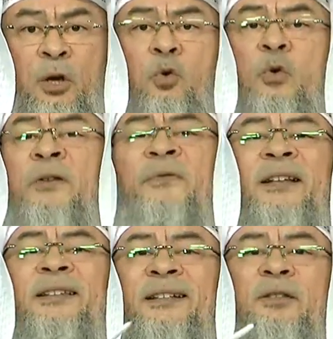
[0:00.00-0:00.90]
who
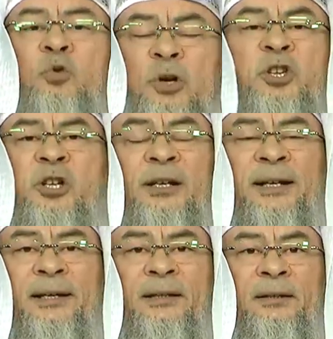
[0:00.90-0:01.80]
infected it
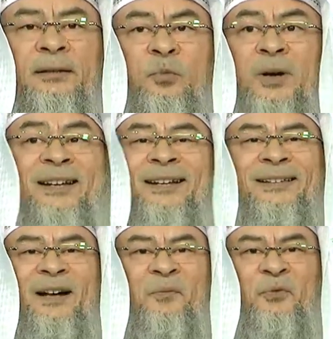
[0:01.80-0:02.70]
originally? Where did
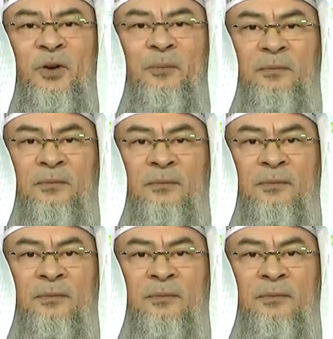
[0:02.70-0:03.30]
it come from?